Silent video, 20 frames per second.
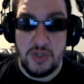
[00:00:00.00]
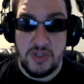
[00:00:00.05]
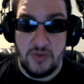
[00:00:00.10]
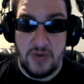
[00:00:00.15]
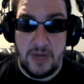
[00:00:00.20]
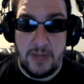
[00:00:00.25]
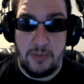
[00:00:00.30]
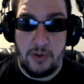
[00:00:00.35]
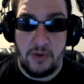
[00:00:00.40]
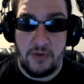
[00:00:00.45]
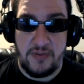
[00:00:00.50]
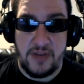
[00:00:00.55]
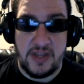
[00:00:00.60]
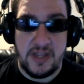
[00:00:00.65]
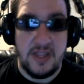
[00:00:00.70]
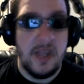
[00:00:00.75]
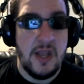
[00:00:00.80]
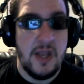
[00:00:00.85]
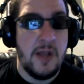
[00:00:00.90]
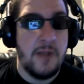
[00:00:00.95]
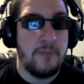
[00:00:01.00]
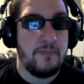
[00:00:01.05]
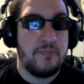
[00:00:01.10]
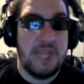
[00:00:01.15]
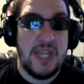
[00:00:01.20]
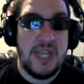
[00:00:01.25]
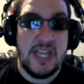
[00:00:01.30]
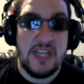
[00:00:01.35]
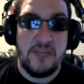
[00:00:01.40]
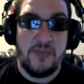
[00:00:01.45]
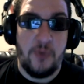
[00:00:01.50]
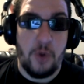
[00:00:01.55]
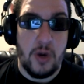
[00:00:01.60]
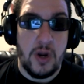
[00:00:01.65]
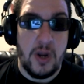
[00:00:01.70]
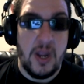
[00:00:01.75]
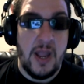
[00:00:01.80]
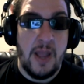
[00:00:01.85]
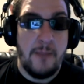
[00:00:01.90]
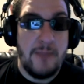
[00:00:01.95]
already perfect.
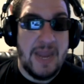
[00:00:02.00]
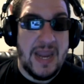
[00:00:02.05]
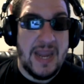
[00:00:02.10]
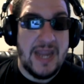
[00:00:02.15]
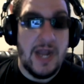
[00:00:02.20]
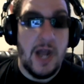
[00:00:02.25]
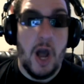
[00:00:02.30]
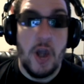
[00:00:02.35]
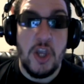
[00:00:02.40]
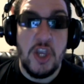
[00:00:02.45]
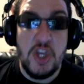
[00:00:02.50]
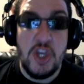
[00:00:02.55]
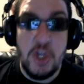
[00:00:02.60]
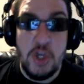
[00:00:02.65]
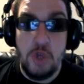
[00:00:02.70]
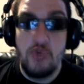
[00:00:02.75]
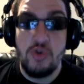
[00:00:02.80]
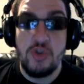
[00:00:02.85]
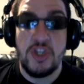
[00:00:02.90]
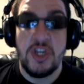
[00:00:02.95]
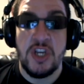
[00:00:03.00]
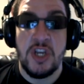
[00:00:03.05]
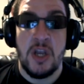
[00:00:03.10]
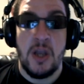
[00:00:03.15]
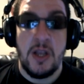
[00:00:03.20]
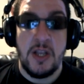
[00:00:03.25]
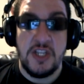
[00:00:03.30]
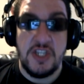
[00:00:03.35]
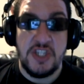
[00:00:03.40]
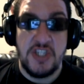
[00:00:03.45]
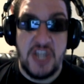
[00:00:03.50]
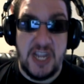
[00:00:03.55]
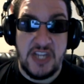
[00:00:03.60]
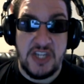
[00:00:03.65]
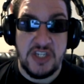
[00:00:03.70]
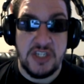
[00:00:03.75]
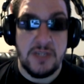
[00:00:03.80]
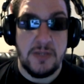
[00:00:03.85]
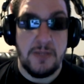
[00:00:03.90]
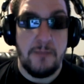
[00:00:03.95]
PS4 made a huge
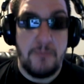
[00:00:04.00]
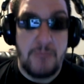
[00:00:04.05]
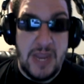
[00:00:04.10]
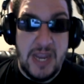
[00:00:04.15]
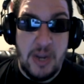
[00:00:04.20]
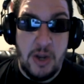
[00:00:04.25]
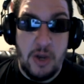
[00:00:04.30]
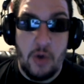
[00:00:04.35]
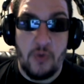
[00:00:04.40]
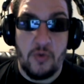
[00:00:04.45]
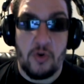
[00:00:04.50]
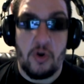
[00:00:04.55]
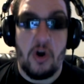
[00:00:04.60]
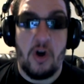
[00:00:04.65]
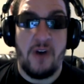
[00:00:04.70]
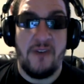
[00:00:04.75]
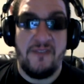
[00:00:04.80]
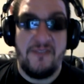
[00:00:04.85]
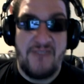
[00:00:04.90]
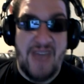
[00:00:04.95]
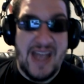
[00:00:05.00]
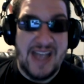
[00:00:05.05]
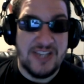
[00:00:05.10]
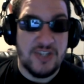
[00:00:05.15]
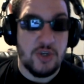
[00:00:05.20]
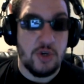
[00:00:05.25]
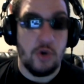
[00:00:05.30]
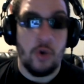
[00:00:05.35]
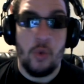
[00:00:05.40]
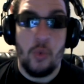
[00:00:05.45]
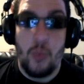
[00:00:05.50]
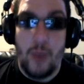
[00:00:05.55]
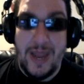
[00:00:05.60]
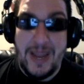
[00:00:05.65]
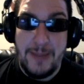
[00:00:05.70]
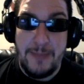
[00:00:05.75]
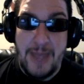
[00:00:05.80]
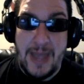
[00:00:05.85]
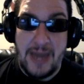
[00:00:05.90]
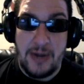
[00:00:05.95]
changes, big overhaul, faster,
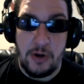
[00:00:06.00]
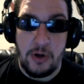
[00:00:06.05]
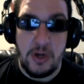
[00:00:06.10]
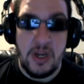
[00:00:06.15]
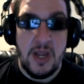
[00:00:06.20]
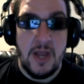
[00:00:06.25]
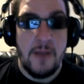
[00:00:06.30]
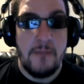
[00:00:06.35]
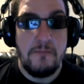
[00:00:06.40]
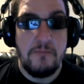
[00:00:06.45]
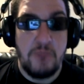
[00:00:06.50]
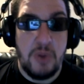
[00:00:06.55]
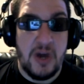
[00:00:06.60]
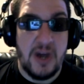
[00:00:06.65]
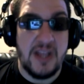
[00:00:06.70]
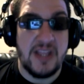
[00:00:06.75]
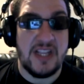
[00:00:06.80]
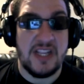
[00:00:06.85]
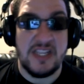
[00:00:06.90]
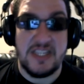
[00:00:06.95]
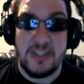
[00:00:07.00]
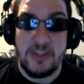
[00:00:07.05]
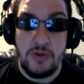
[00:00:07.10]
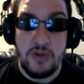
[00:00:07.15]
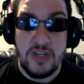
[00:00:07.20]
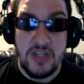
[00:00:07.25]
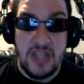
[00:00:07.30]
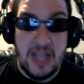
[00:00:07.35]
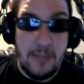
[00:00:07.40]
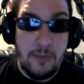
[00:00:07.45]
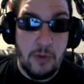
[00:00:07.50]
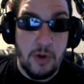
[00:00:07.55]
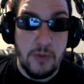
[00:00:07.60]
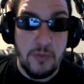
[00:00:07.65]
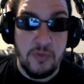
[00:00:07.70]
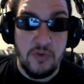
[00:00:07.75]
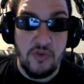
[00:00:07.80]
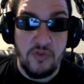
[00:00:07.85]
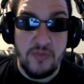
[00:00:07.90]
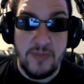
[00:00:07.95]
way better, but could still use a lot more
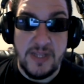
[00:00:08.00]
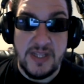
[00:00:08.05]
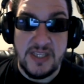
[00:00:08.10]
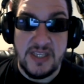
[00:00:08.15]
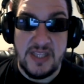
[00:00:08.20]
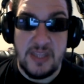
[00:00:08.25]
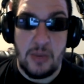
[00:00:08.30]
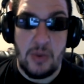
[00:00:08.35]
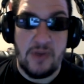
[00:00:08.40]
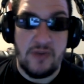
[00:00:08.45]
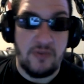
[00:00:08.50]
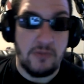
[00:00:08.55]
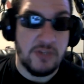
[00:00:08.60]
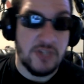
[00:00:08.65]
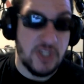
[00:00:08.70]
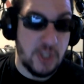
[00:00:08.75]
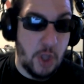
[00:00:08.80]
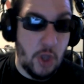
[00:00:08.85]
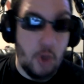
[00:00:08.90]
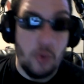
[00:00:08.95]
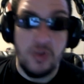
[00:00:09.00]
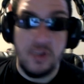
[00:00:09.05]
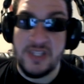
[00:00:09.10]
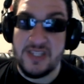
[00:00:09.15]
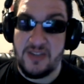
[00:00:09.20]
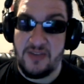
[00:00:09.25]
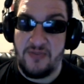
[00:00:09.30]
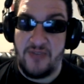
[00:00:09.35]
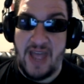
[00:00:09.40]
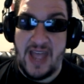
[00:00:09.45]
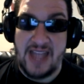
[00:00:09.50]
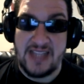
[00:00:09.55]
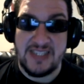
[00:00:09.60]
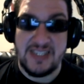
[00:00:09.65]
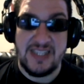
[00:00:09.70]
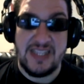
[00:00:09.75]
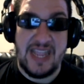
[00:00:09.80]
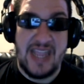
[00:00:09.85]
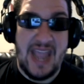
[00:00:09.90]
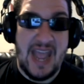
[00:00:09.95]
improvements. They went from slow to
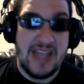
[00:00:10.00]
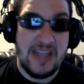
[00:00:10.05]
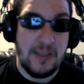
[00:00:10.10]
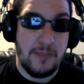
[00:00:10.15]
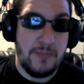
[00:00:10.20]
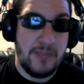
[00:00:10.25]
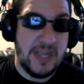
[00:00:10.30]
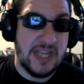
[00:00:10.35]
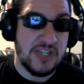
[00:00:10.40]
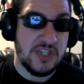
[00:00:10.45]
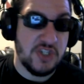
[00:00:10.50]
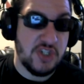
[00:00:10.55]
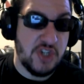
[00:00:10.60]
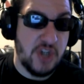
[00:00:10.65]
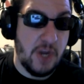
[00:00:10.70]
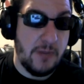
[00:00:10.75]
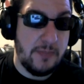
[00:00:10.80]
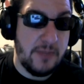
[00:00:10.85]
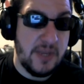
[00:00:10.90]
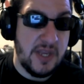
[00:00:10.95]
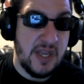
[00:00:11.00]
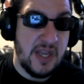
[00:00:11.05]
fast. They had the biggest jump,